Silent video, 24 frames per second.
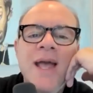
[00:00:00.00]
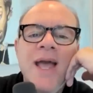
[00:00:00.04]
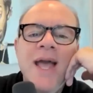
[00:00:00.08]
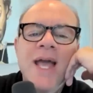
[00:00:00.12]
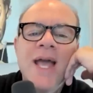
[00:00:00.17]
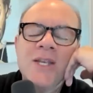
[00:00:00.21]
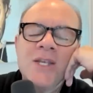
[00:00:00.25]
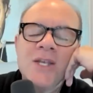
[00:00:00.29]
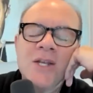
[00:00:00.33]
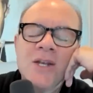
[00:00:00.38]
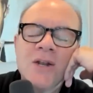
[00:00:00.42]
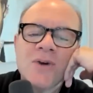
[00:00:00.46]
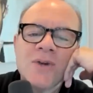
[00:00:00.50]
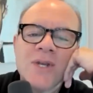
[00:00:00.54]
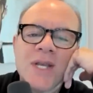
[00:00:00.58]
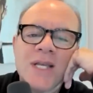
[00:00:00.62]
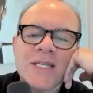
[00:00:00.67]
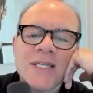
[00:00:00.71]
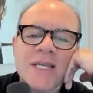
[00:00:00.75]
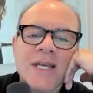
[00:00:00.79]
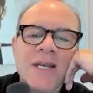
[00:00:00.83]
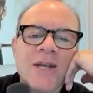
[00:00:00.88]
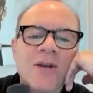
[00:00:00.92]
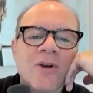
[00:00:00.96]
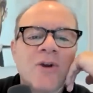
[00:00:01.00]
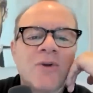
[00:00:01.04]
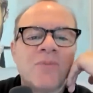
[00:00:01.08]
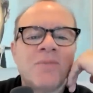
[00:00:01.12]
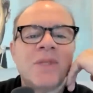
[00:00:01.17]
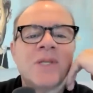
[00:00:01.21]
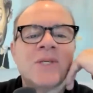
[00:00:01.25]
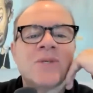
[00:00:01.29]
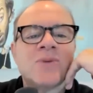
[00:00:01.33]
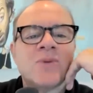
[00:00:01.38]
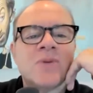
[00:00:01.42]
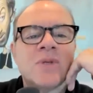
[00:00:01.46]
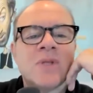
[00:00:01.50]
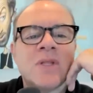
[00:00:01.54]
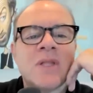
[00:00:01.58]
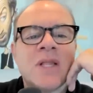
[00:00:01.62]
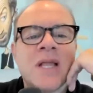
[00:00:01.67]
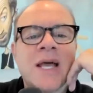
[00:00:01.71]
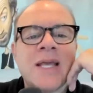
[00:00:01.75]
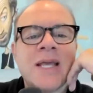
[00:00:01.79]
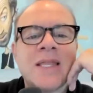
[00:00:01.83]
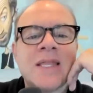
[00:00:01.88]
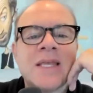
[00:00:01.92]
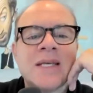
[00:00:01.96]
And you don't get to hear him this
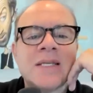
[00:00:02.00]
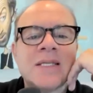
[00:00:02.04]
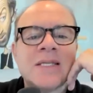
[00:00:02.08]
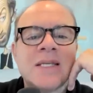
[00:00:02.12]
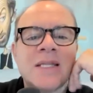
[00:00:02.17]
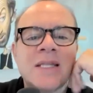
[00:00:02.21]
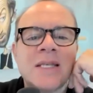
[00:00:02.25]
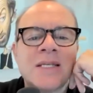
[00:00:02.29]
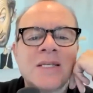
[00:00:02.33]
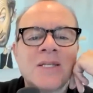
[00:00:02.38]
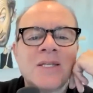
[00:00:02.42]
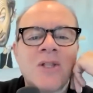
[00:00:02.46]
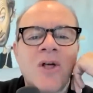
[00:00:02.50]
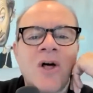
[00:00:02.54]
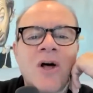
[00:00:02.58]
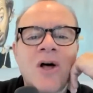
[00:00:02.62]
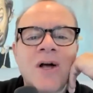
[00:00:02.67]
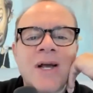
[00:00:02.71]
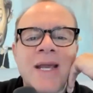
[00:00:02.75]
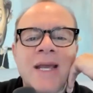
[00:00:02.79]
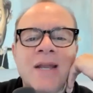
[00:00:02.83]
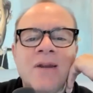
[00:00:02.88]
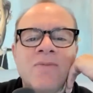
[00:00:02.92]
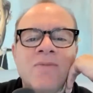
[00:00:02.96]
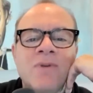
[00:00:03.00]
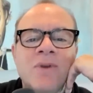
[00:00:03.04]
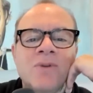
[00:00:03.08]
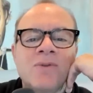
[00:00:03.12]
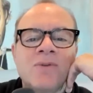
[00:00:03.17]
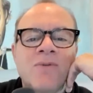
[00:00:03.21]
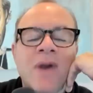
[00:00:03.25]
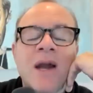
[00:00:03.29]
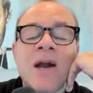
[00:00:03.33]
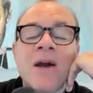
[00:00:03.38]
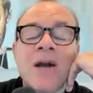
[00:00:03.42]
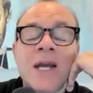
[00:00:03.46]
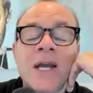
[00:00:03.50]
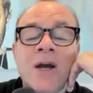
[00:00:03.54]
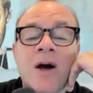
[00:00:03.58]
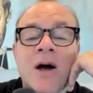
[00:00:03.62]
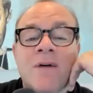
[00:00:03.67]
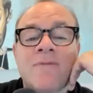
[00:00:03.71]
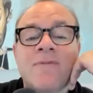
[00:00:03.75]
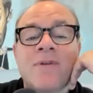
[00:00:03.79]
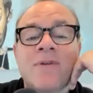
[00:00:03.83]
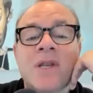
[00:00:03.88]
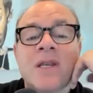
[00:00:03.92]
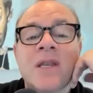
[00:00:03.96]
like this in these long interviews very
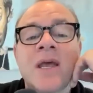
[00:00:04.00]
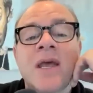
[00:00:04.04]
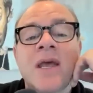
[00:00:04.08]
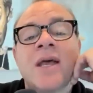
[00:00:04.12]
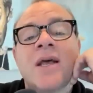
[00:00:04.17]
often.